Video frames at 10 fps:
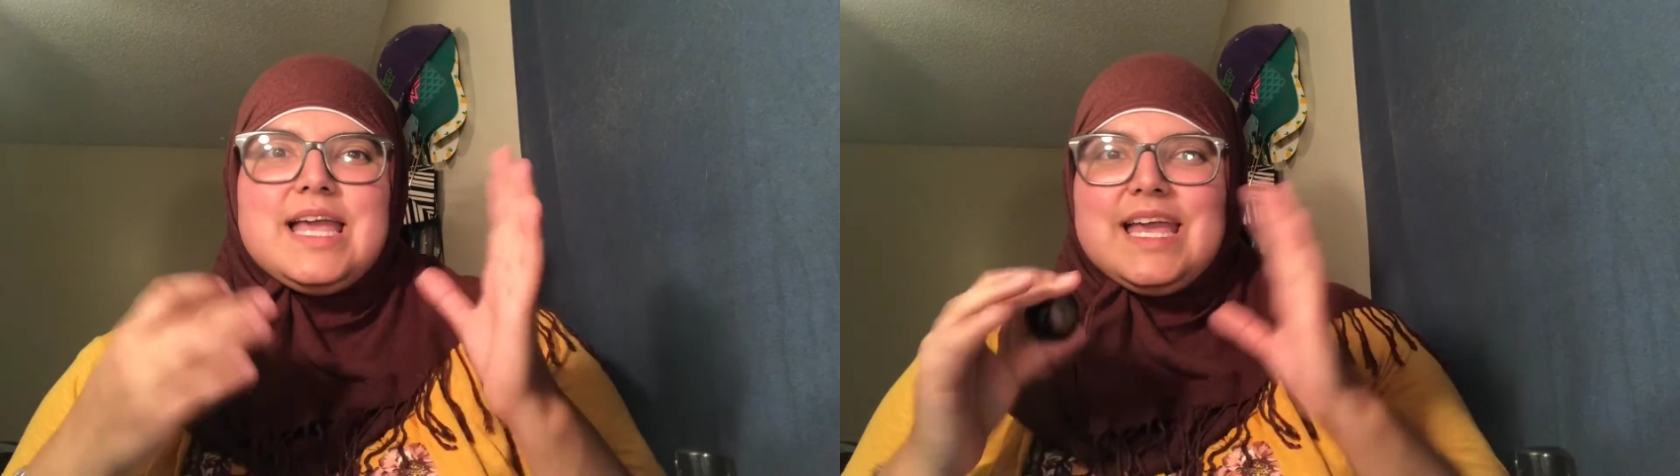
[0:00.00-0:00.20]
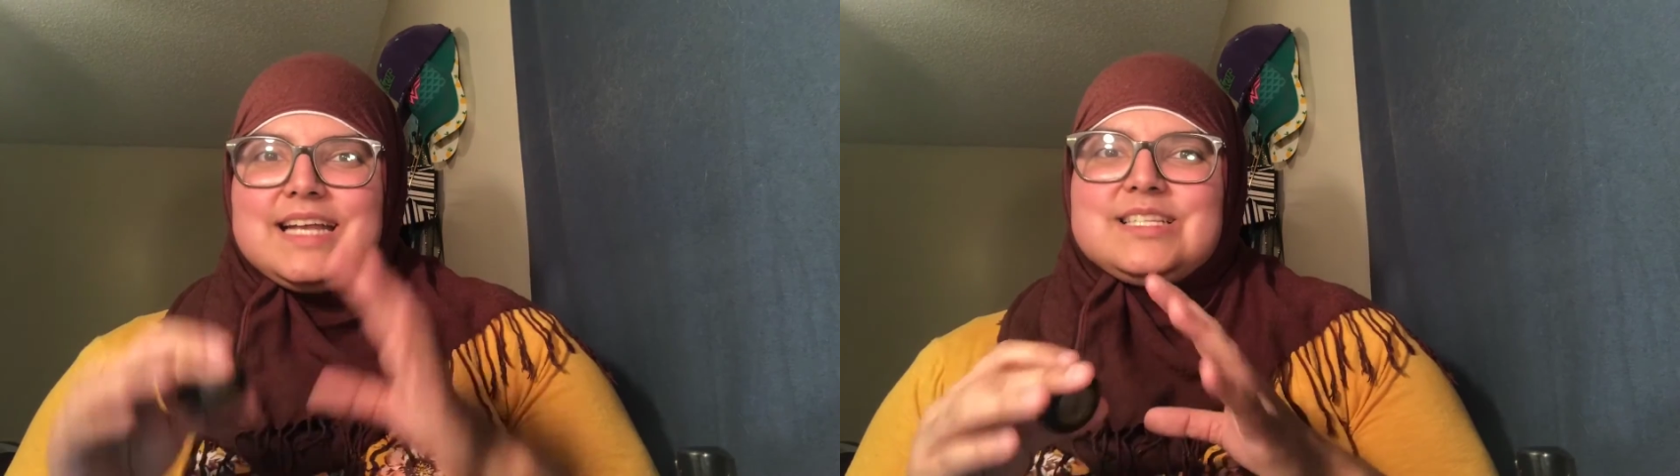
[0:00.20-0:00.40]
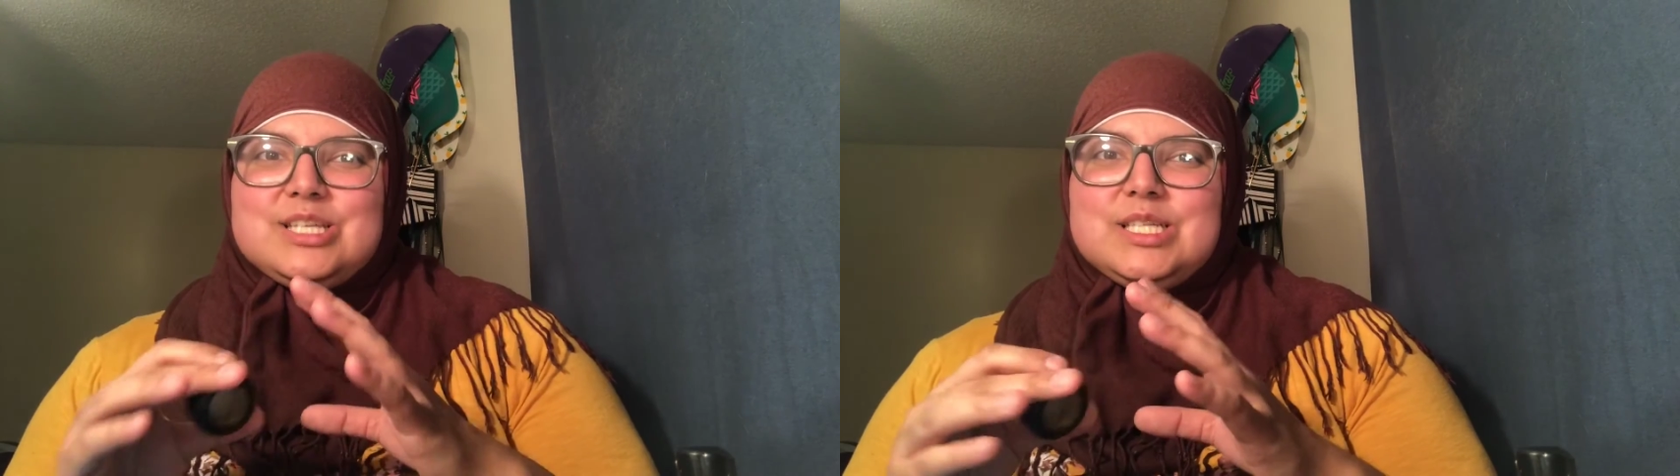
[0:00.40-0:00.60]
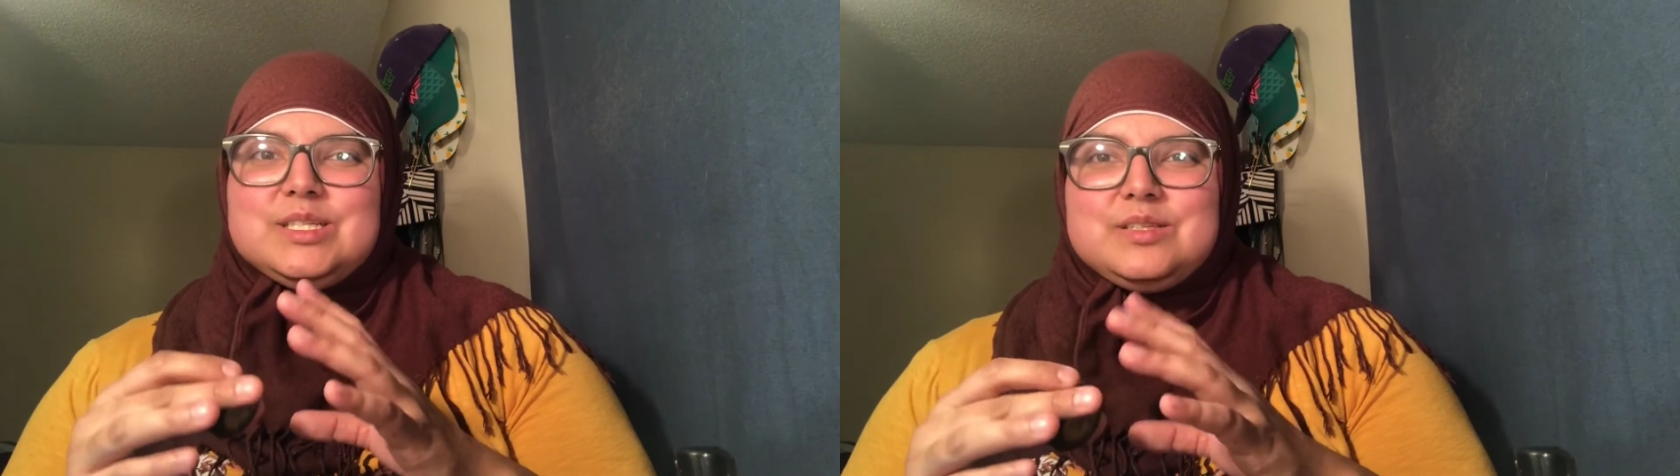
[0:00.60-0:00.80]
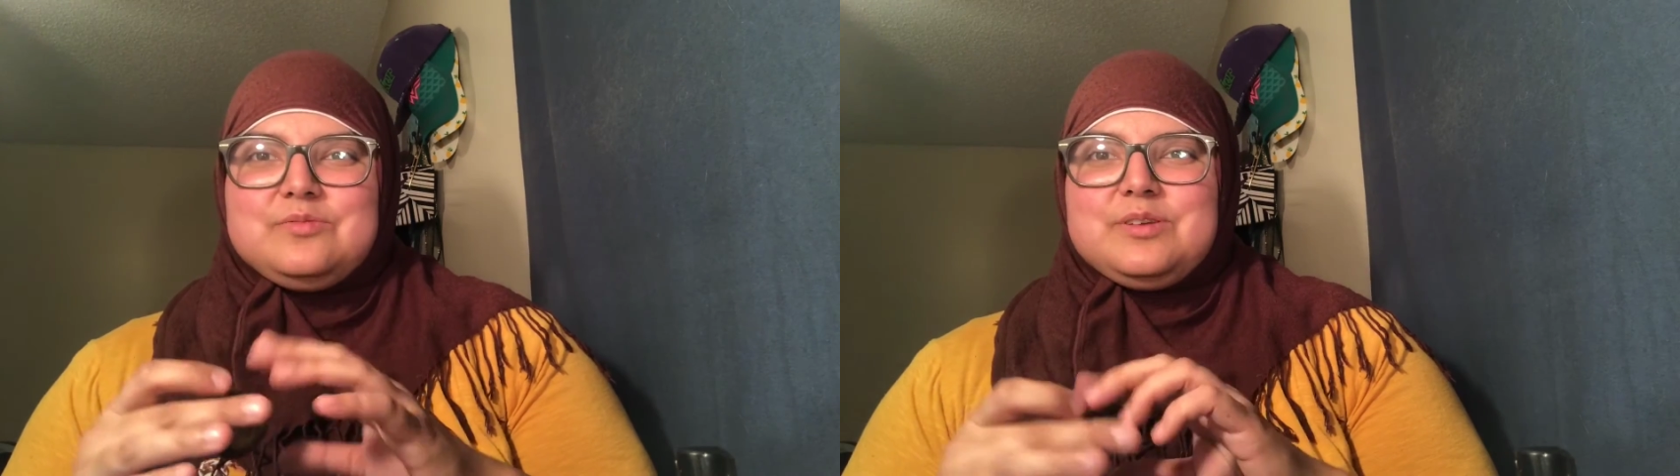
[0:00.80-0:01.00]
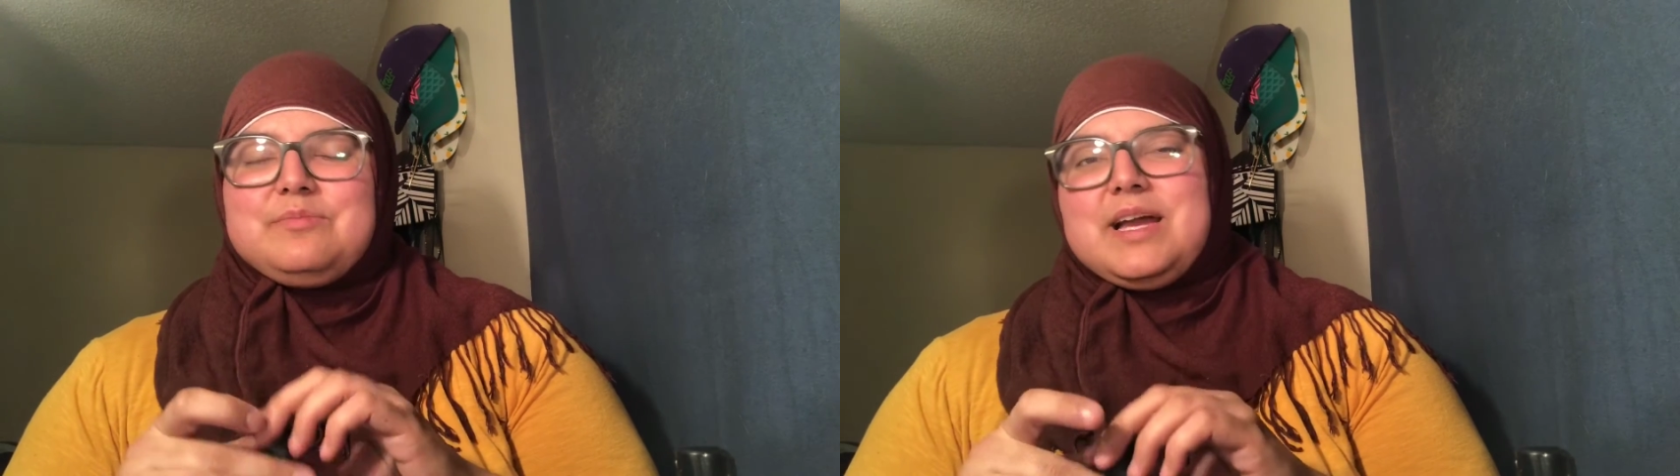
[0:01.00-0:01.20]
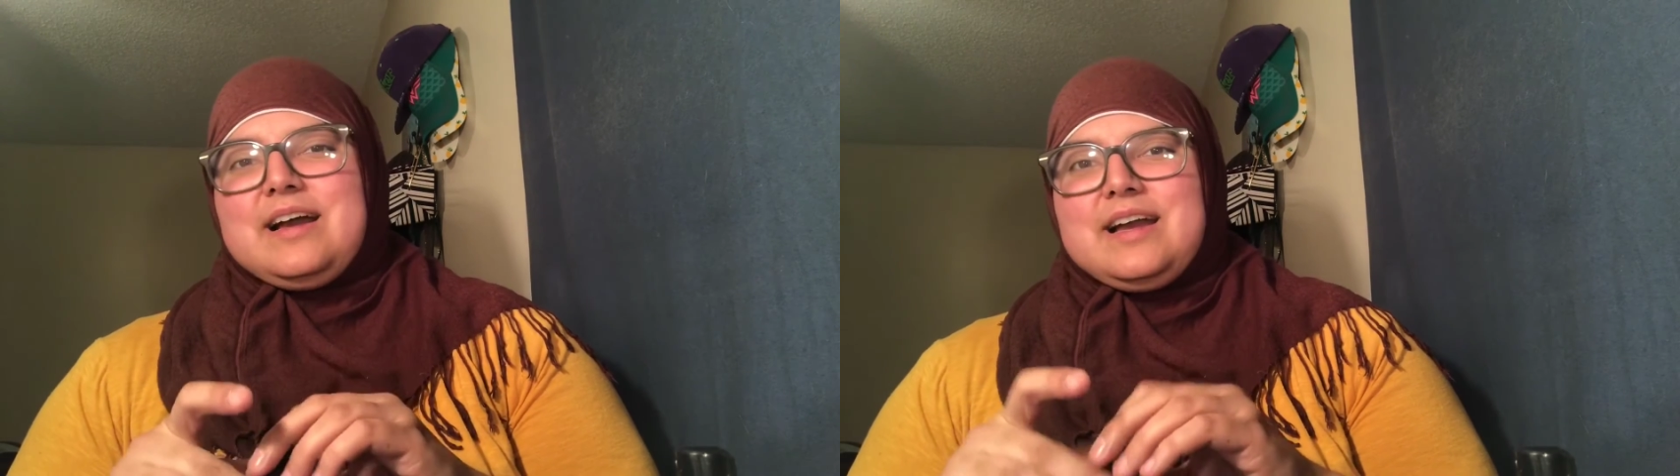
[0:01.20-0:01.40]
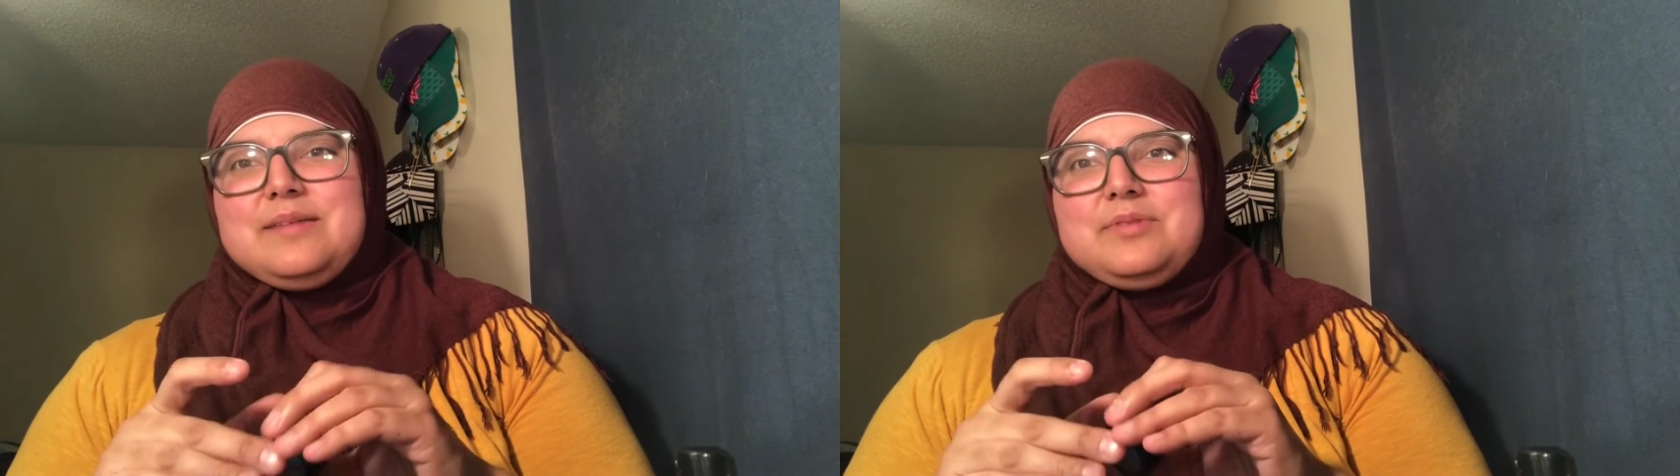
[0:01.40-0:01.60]
exclusive with my
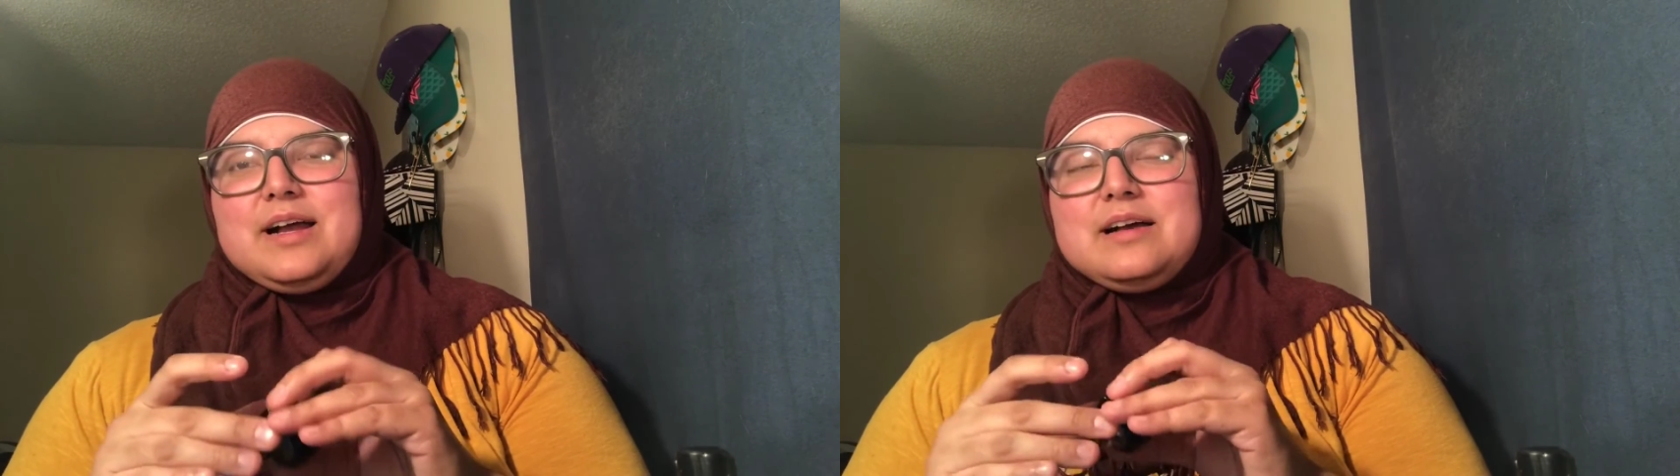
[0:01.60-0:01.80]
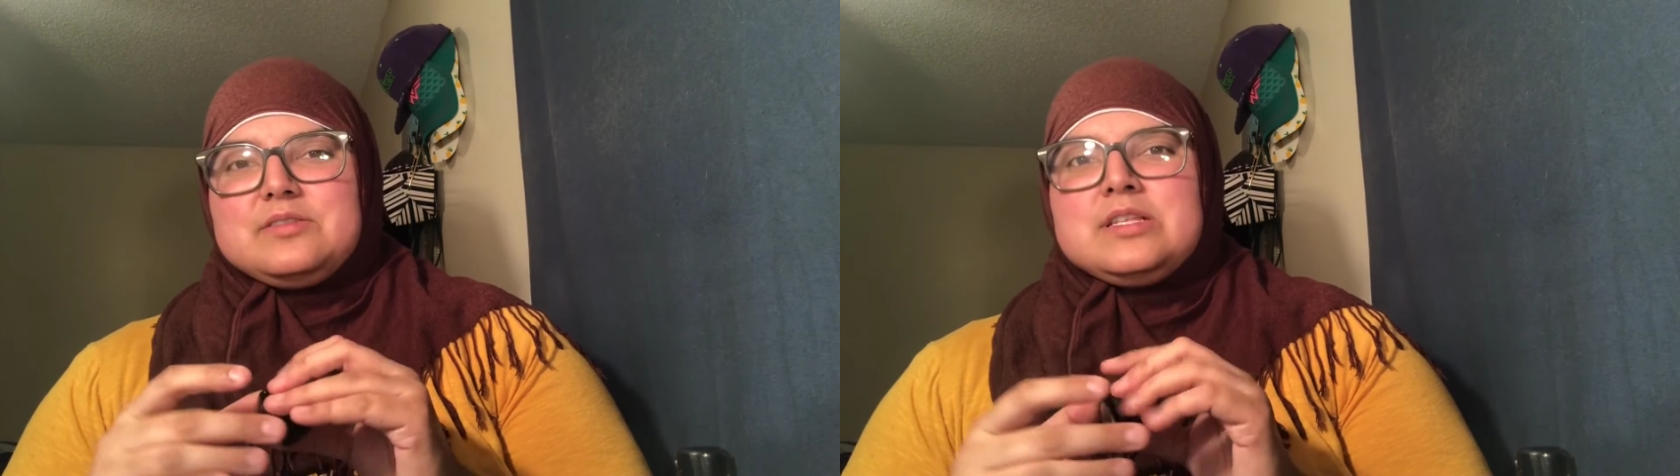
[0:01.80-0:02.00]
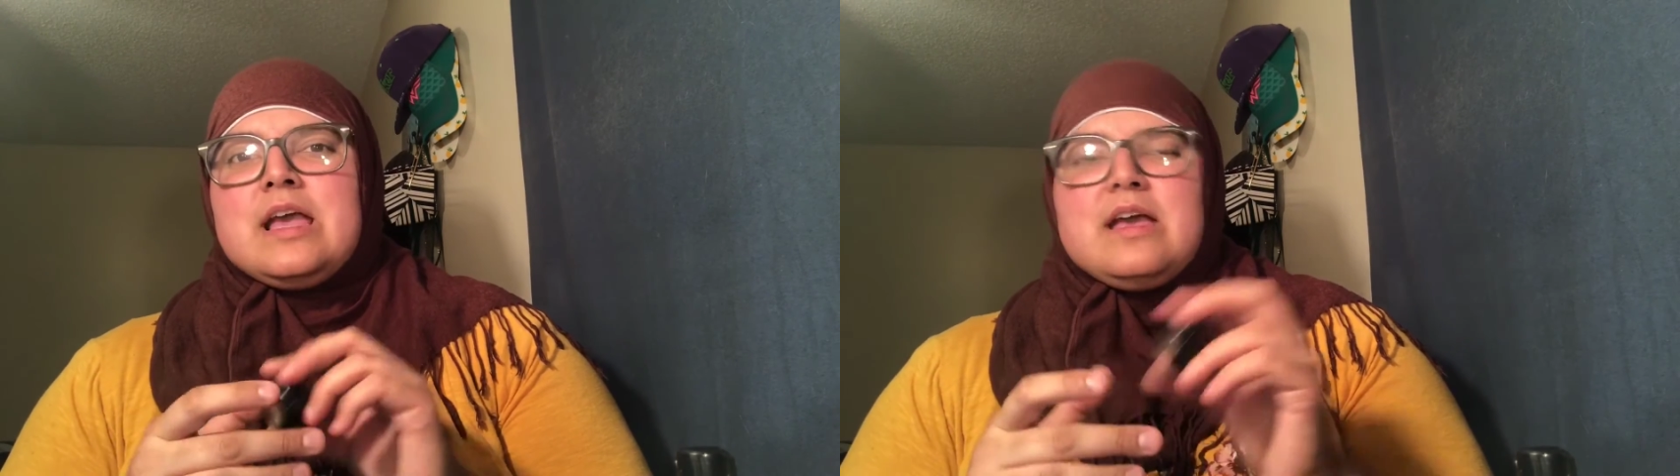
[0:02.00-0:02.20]
eyebrows.